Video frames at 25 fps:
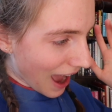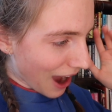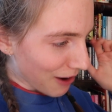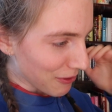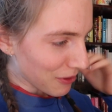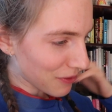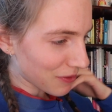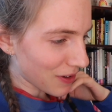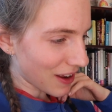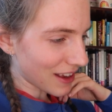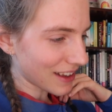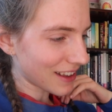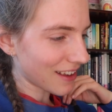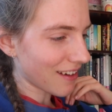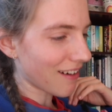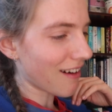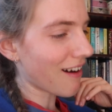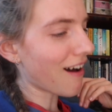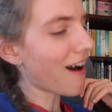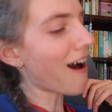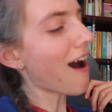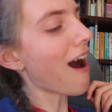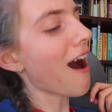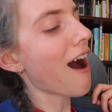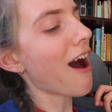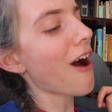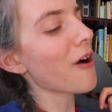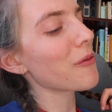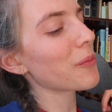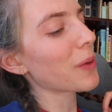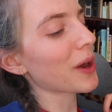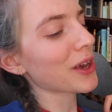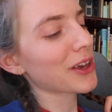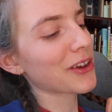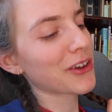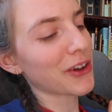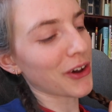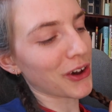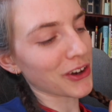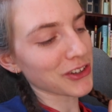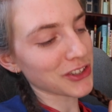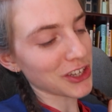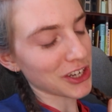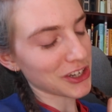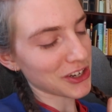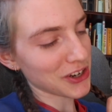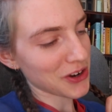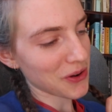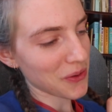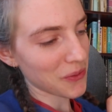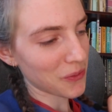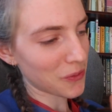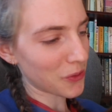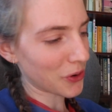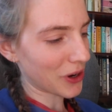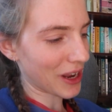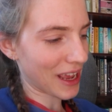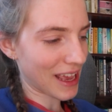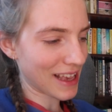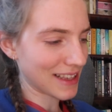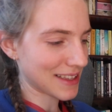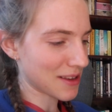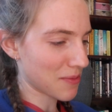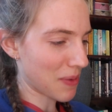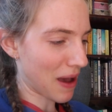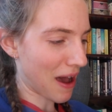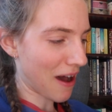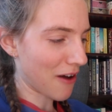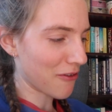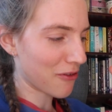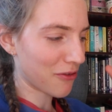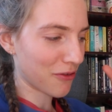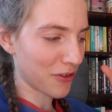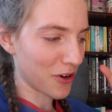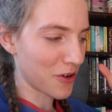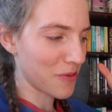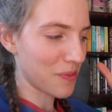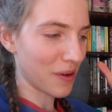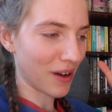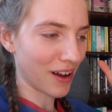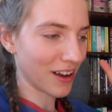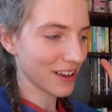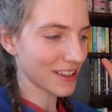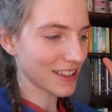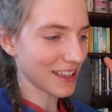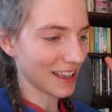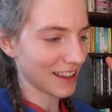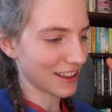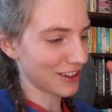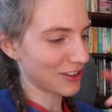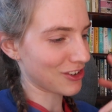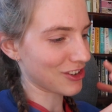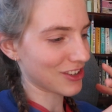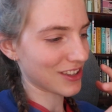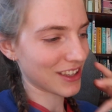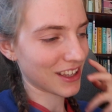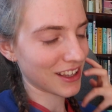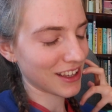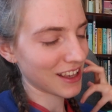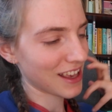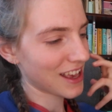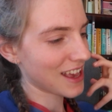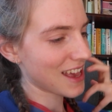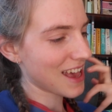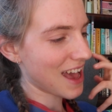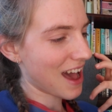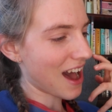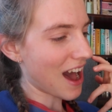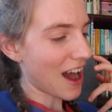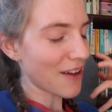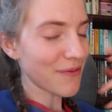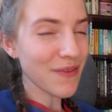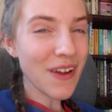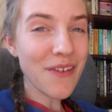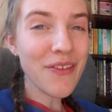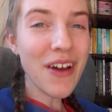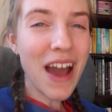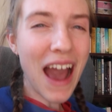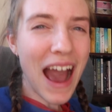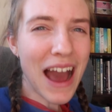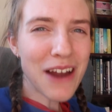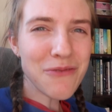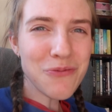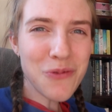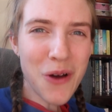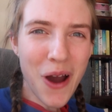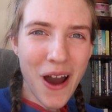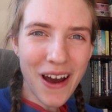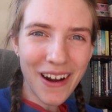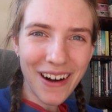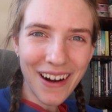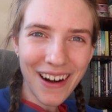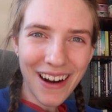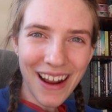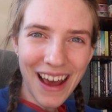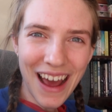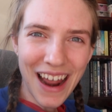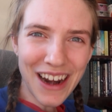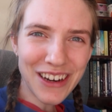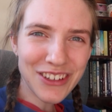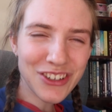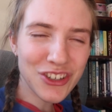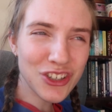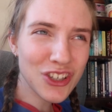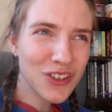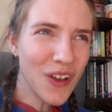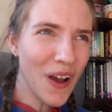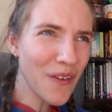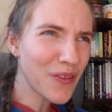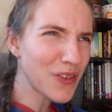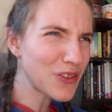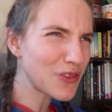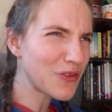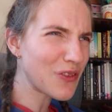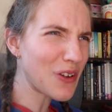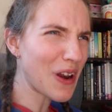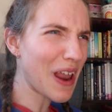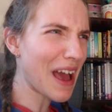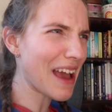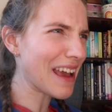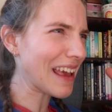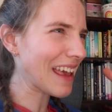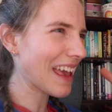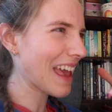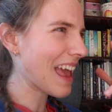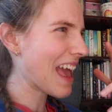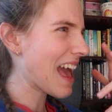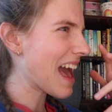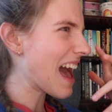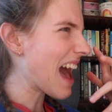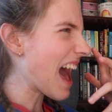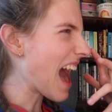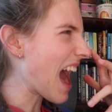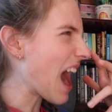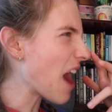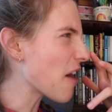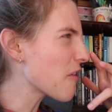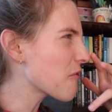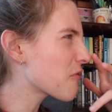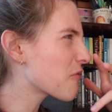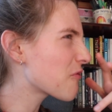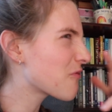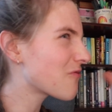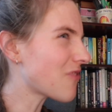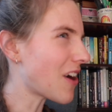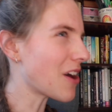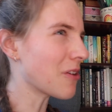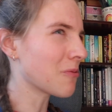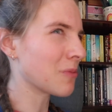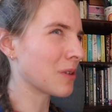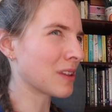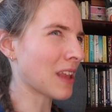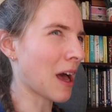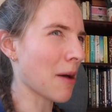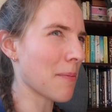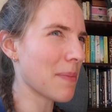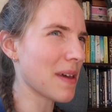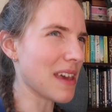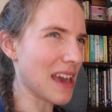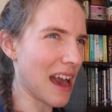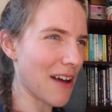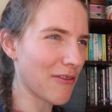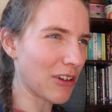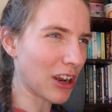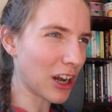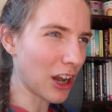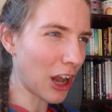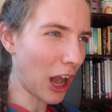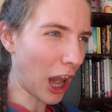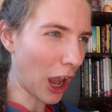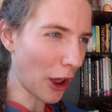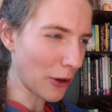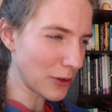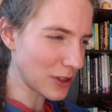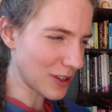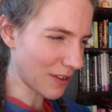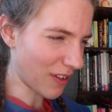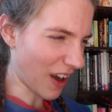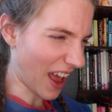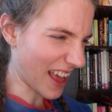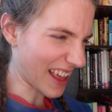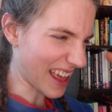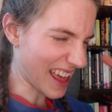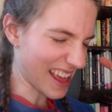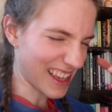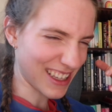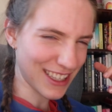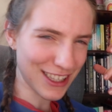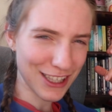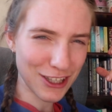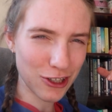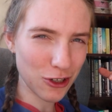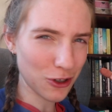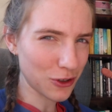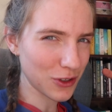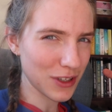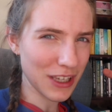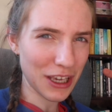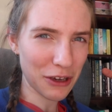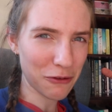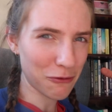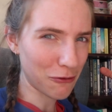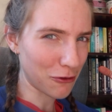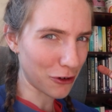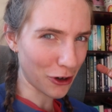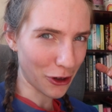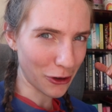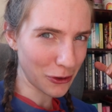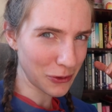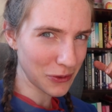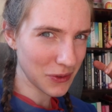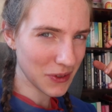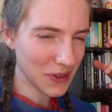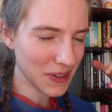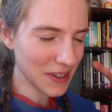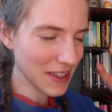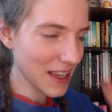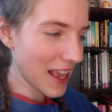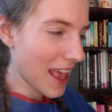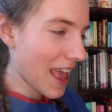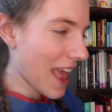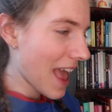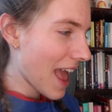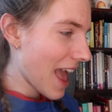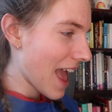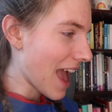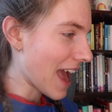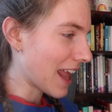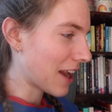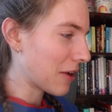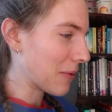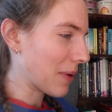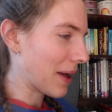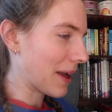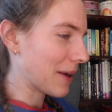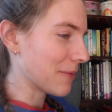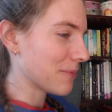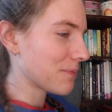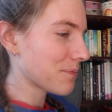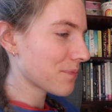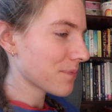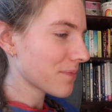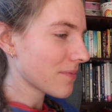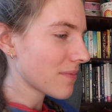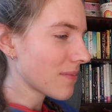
I was like, oh my gosh, I don't know what it is about a fruit basket that just, I've never had one. And I just feel like, how fun would that be, having loads of like exotic fruits? Anyway.